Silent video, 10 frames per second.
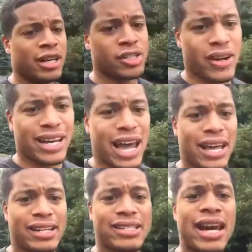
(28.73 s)
So
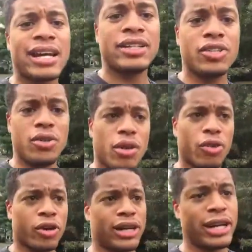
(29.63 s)
I decided to do the
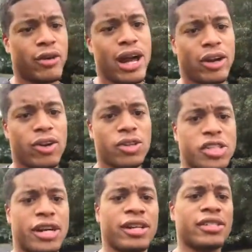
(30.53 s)
30-day no alcohol
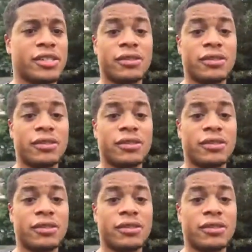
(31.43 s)
challenge,